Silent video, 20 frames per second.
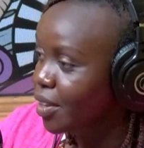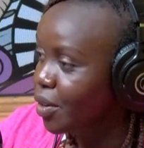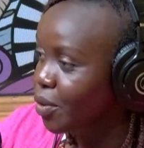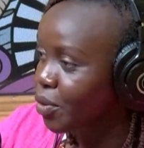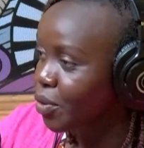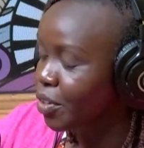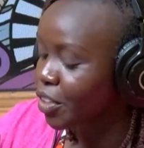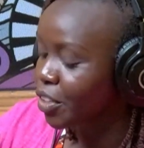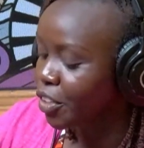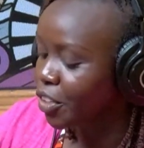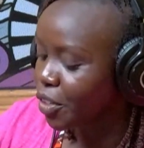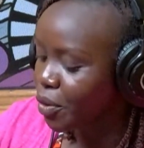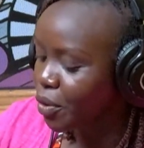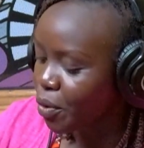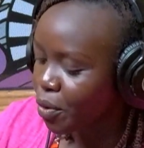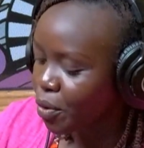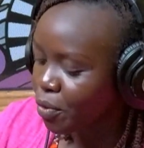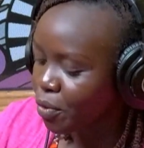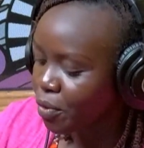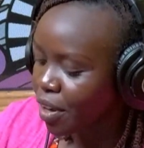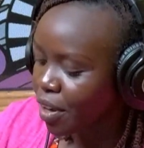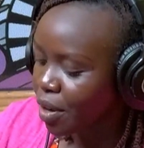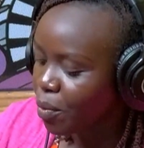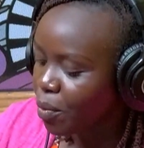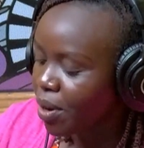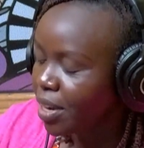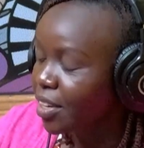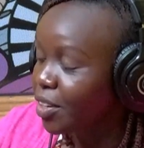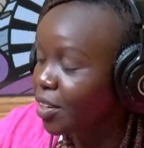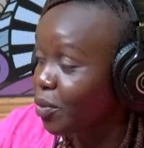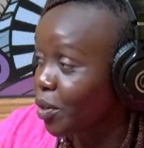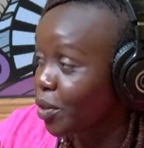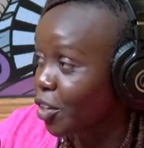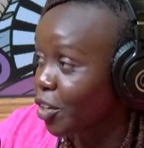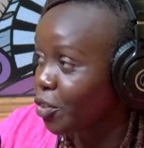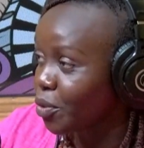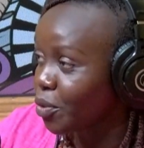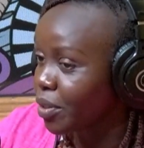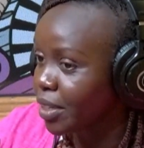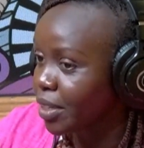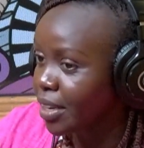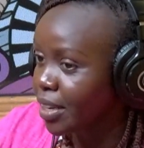the origin of World Education